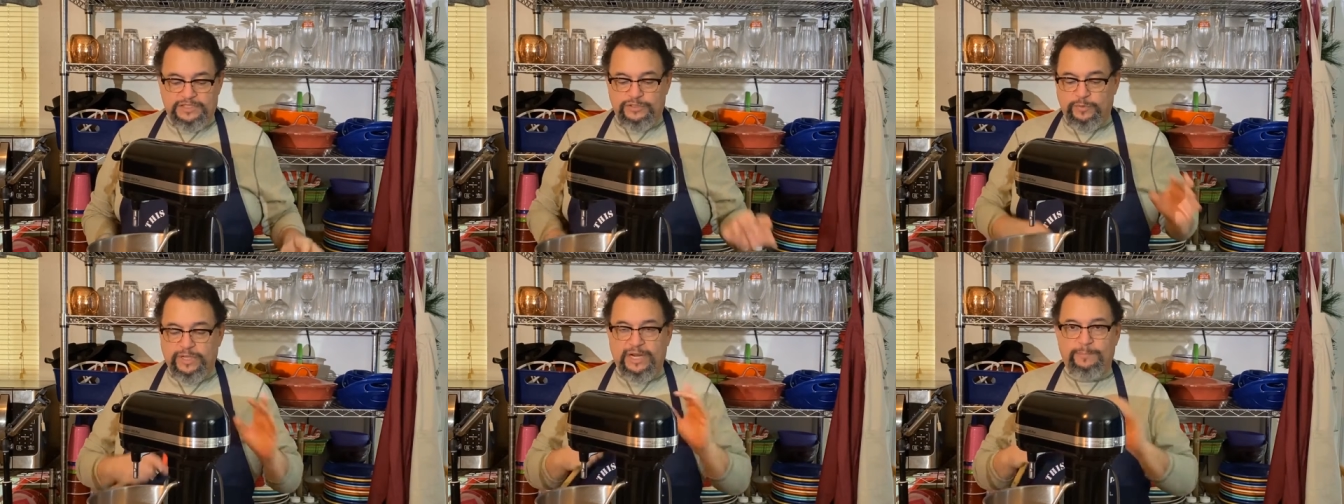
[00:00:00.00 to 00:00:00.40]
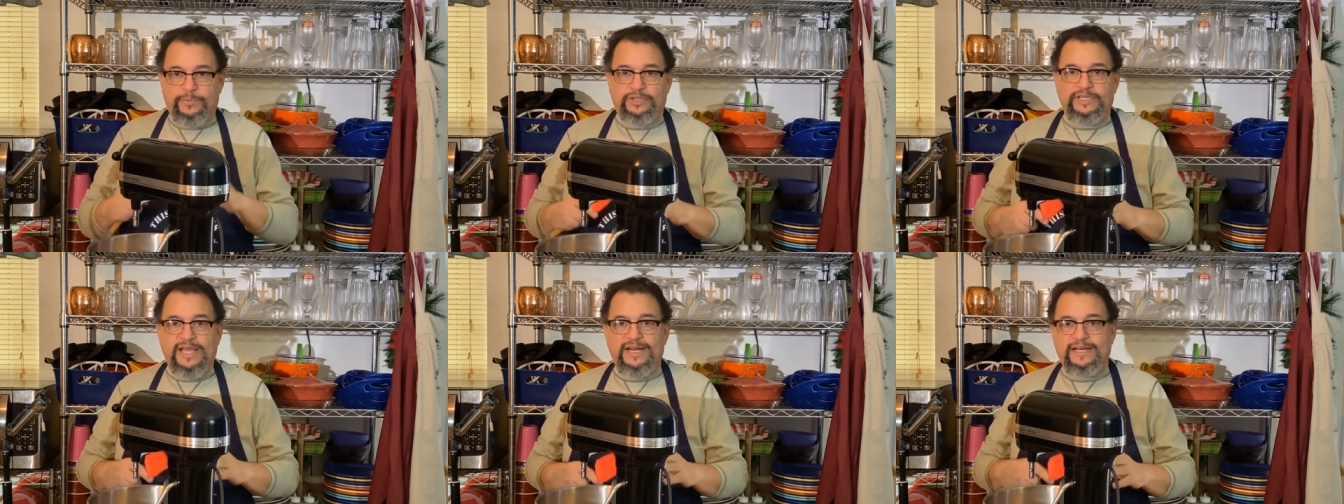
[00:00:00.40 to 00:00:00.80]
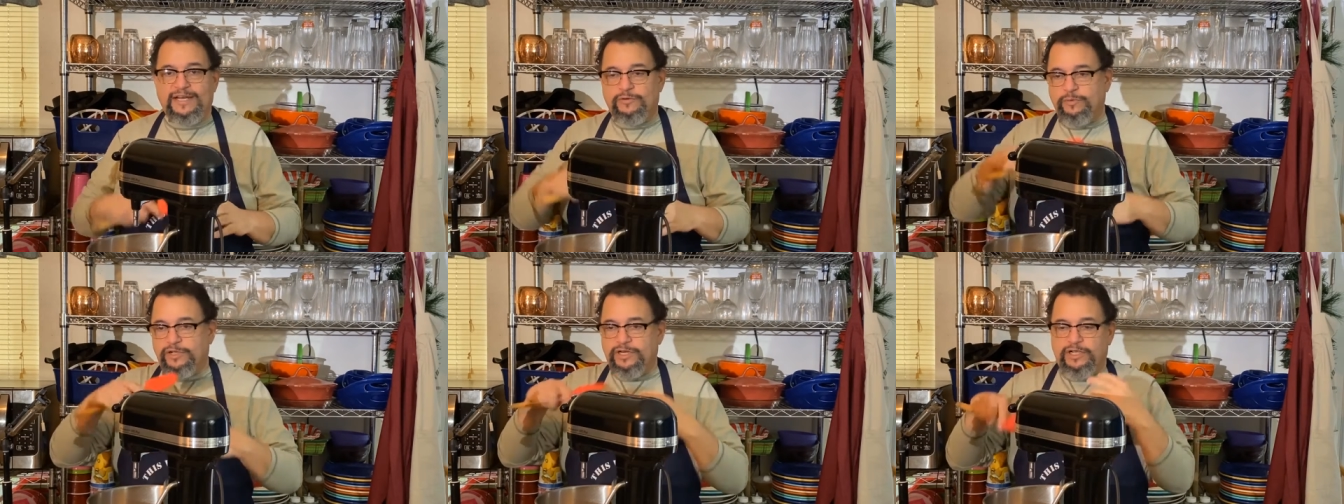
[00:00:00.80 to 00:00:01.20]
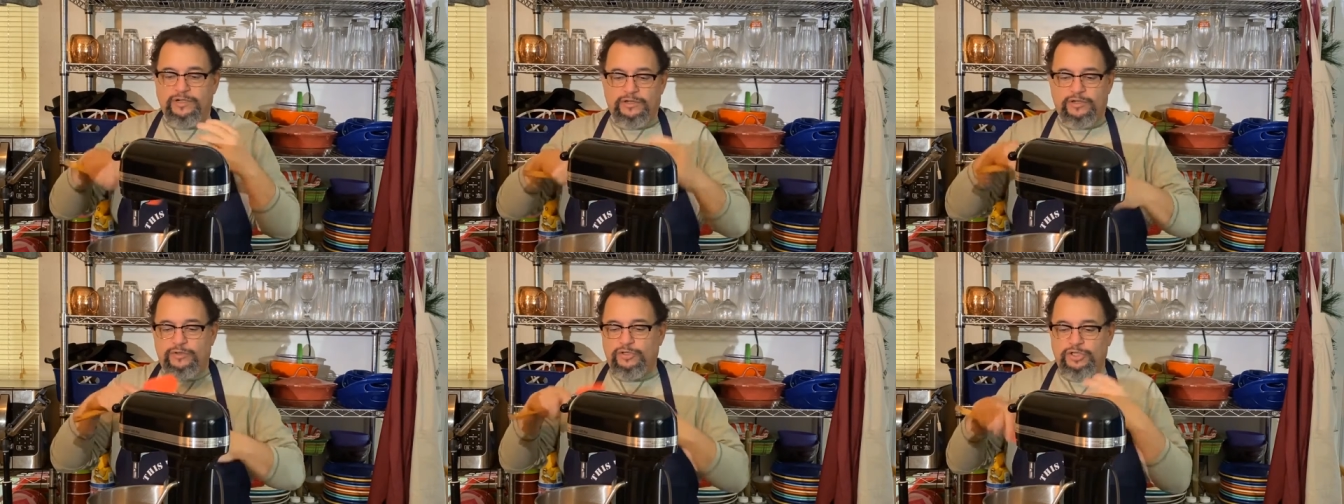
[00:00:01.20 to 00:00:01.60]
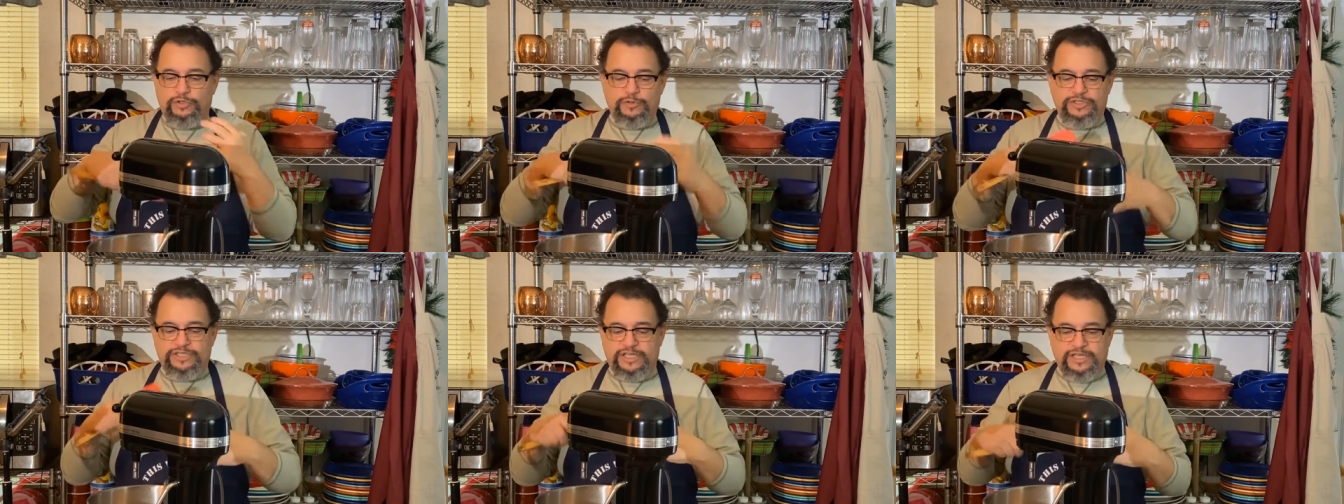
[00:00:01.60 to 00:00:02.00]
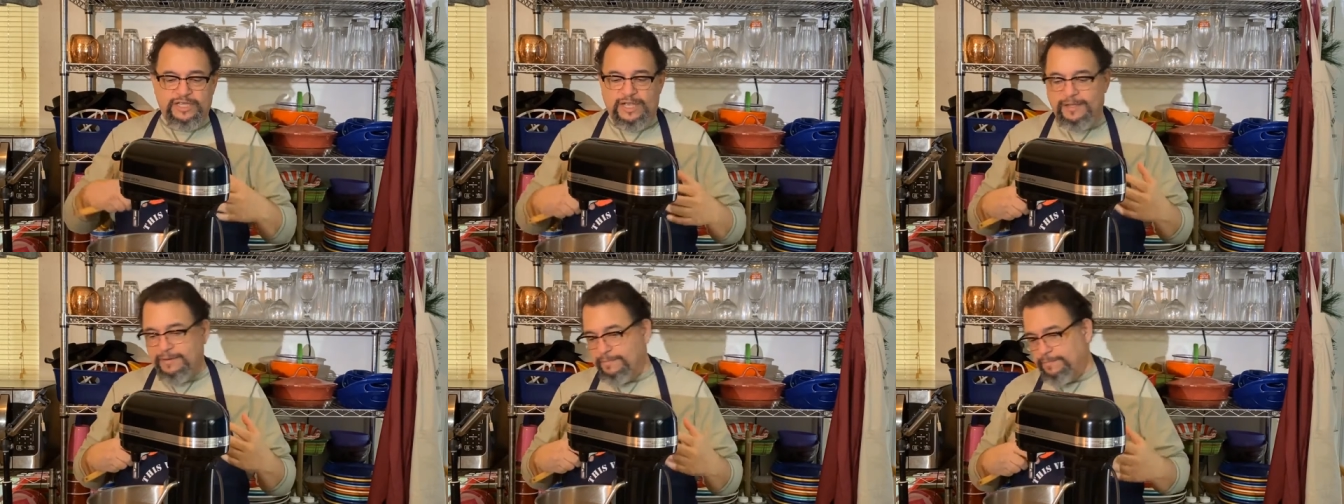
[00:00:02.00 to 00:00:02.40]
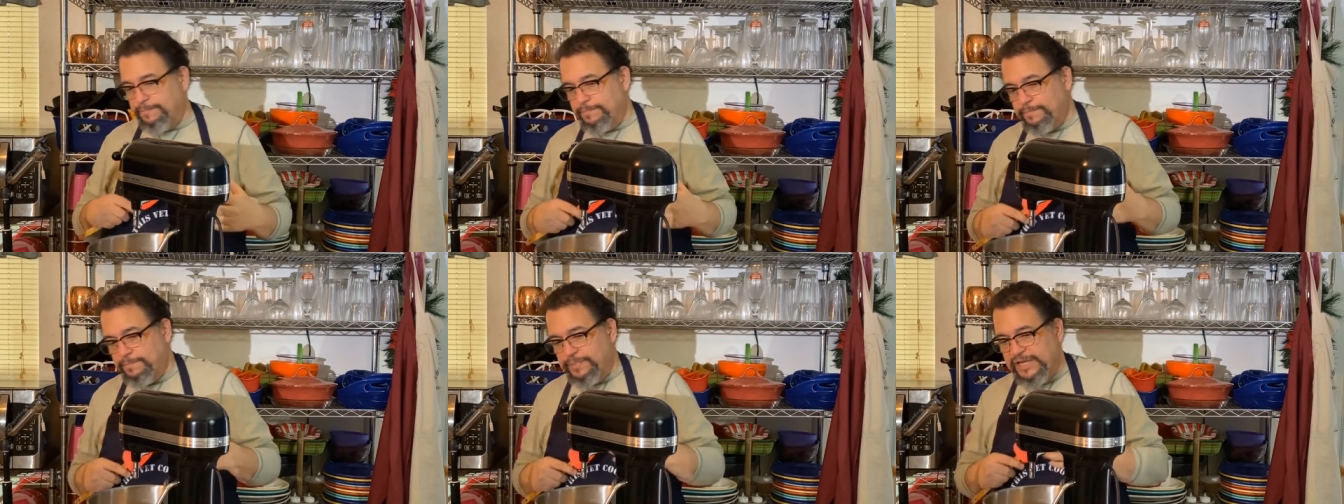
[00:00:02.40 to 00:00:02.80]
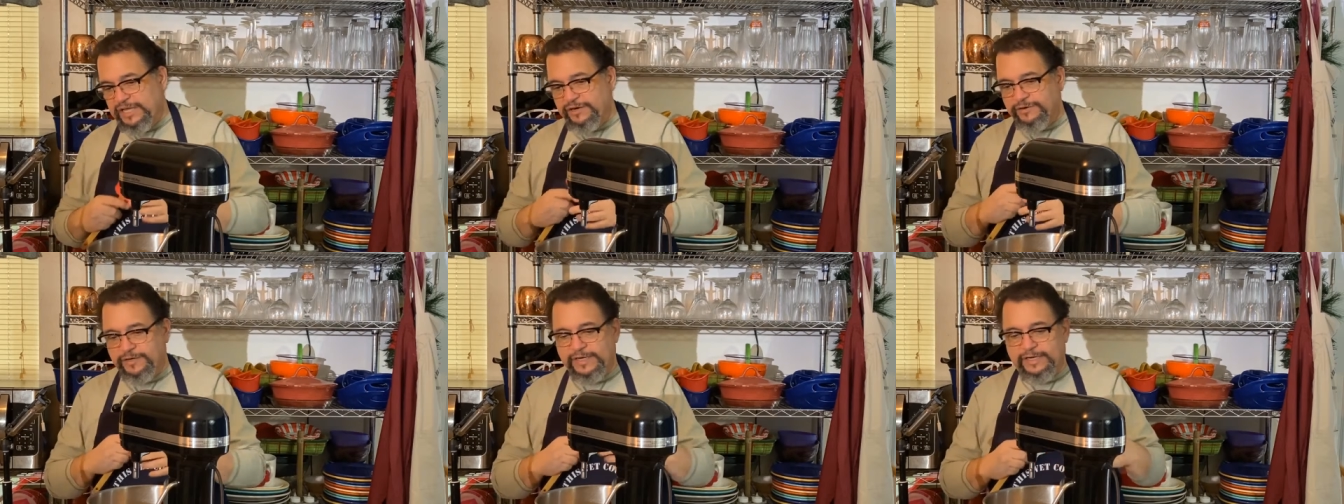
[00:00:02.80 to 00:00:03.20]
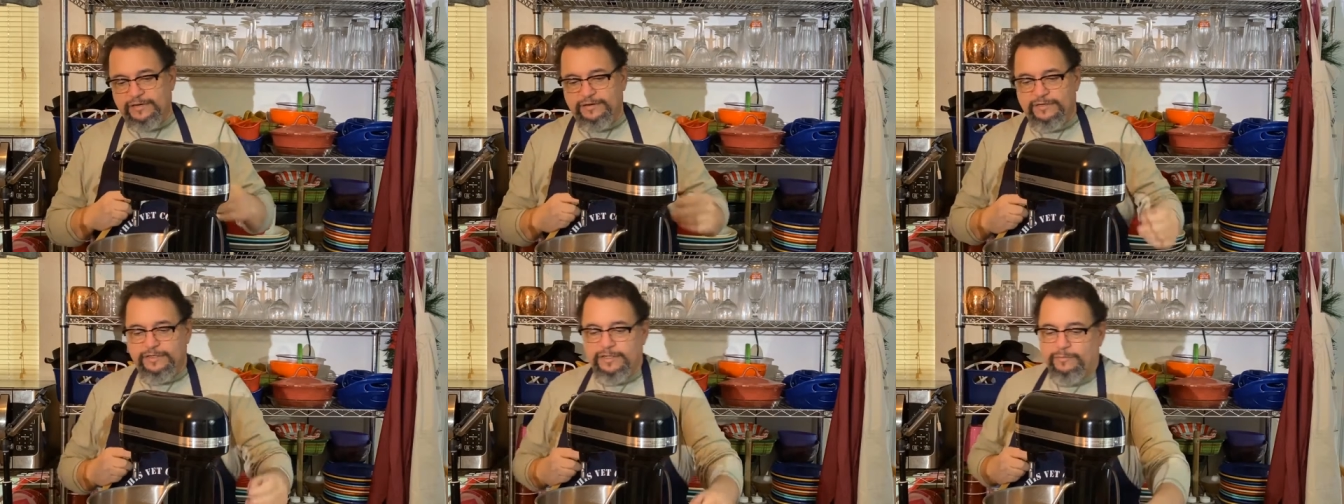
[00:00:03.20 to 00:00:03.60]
so we're going to put that in there. We're going to use the beater here.